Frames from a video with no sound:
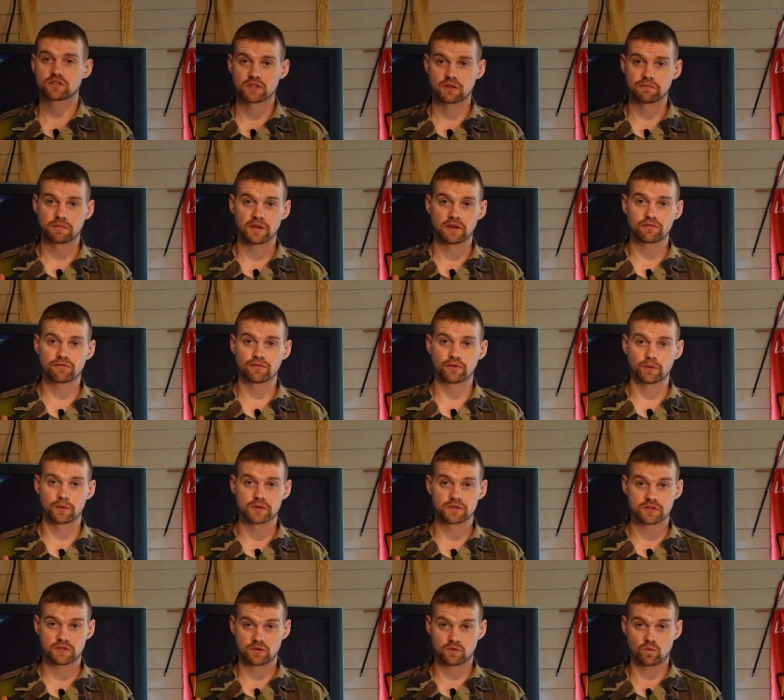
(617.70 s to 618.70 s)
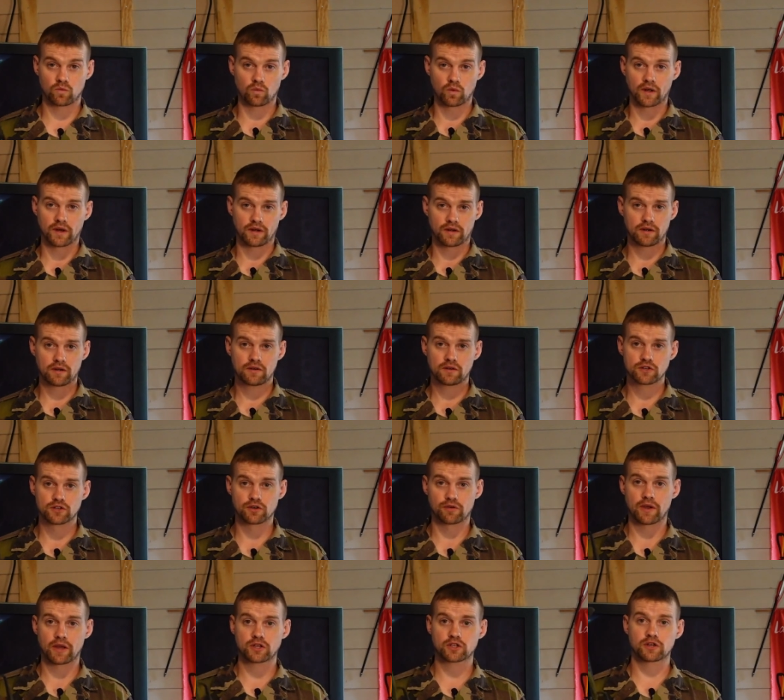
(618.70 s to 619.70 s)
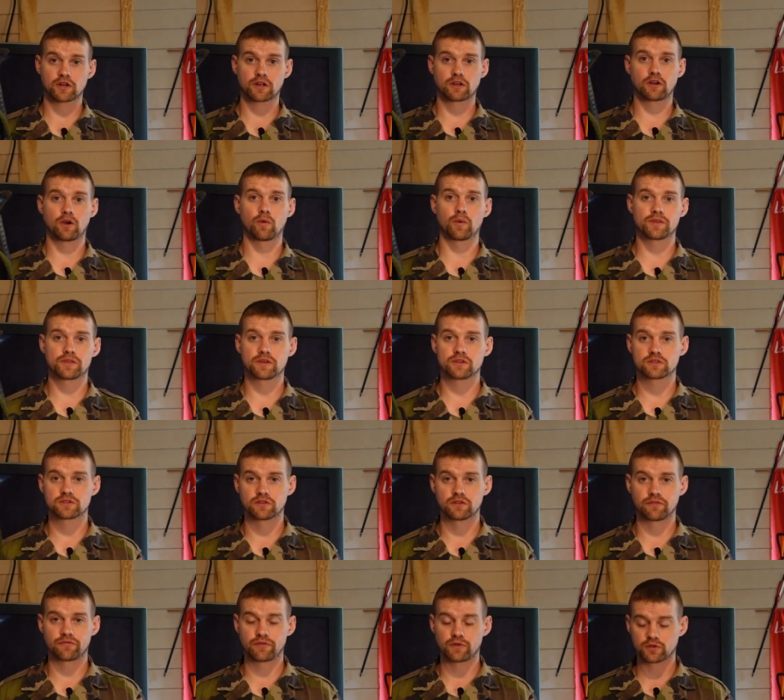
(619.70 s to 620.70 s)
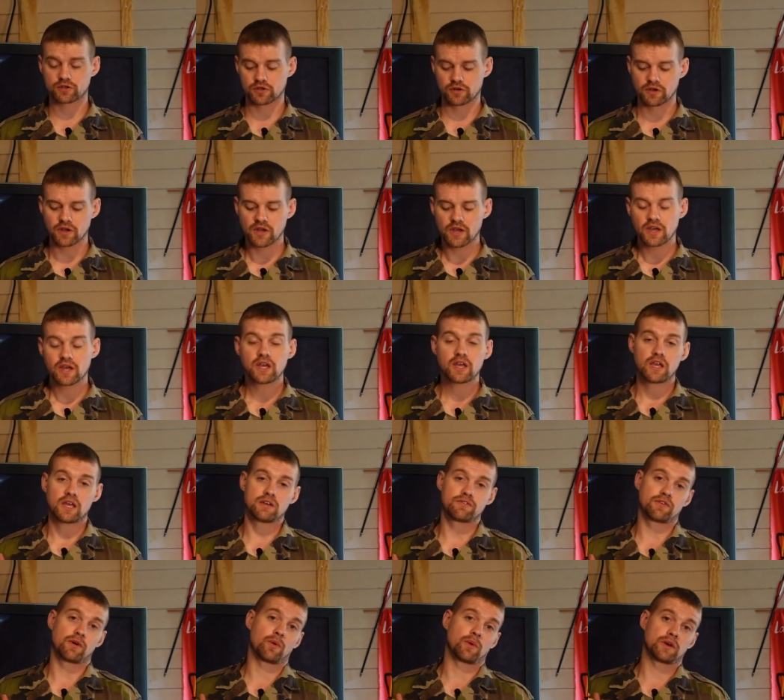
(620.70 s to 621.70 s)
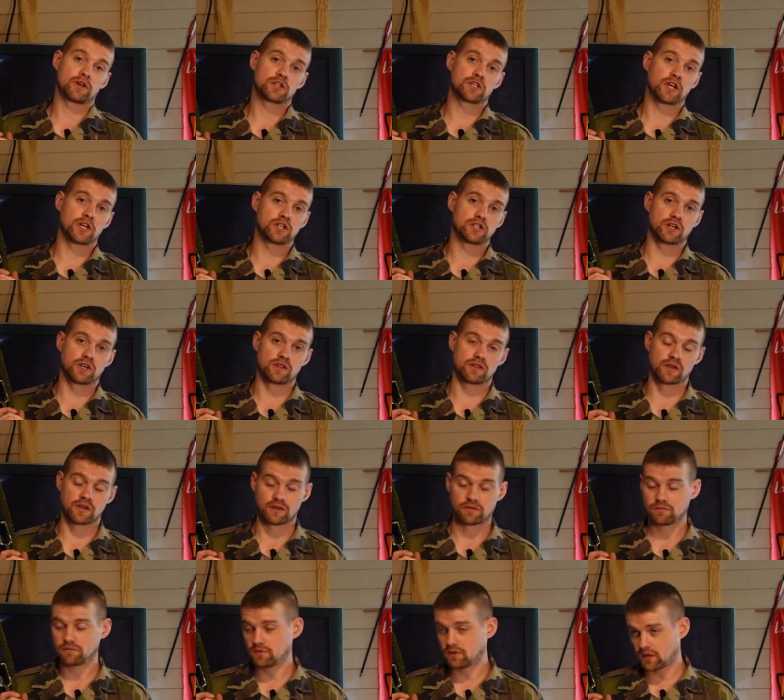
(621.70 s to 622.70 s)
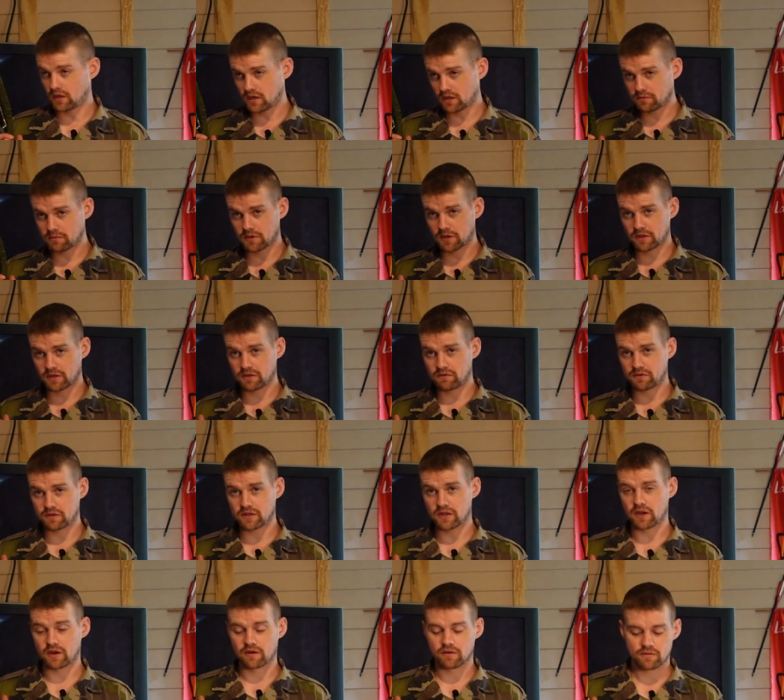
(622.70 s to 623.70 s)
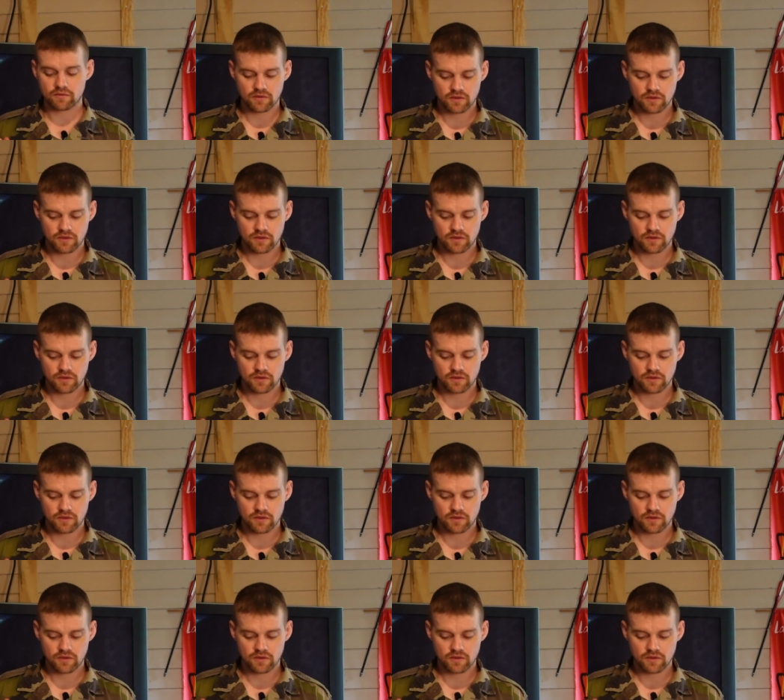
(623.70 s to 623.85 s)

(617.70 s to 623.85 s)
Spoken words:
some influence in what direction I go with this in the future if I want to change anything. And I'm going to leave it there.